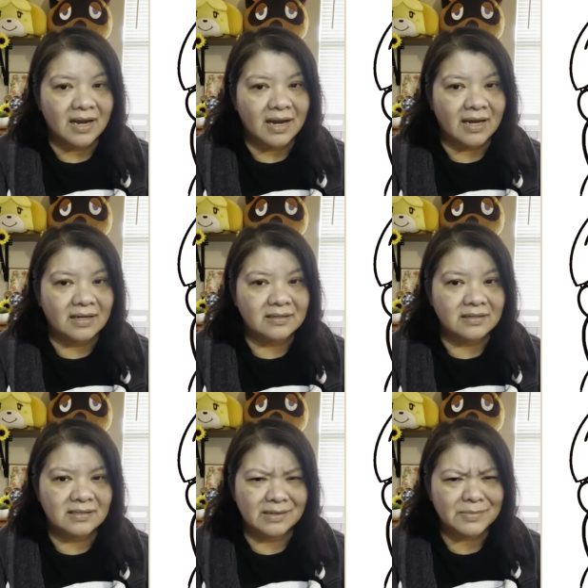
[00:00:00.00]
And
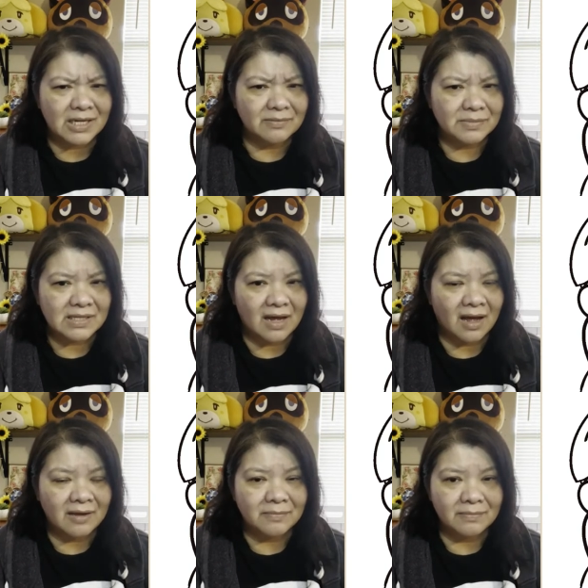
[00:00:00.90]
sometimes
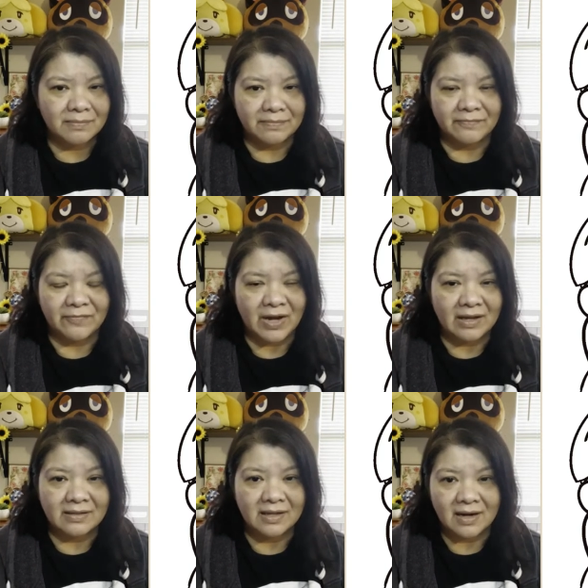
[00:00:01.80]
I'm
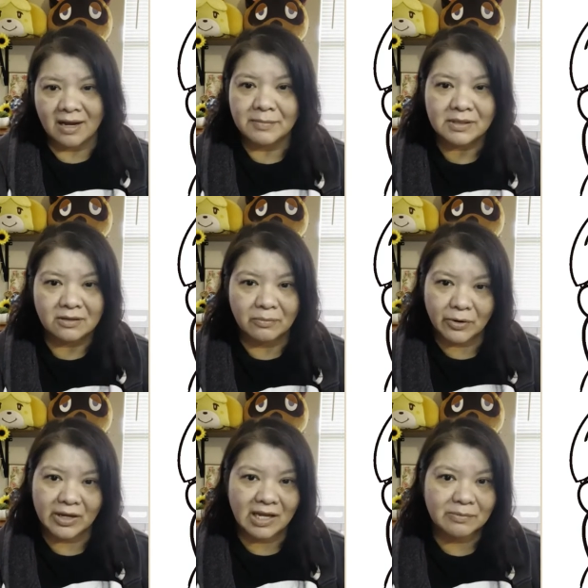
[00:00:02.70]
find that I'm a little
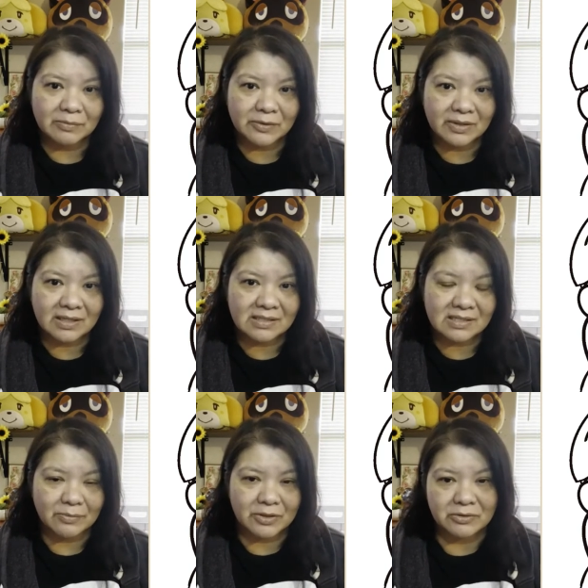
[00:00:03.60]
more capable than
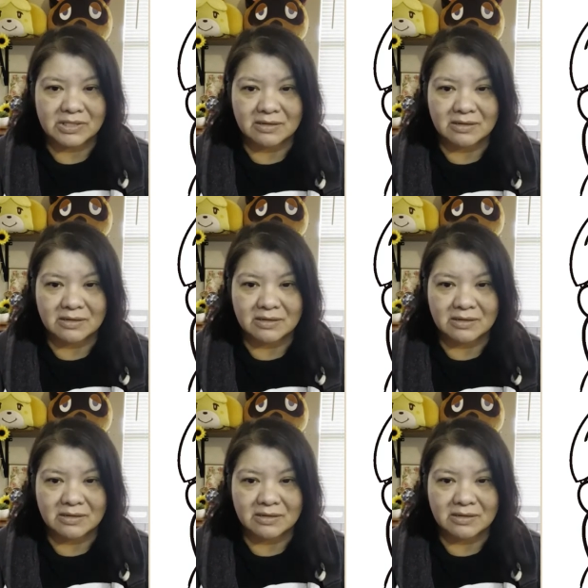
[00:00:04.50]
someone who's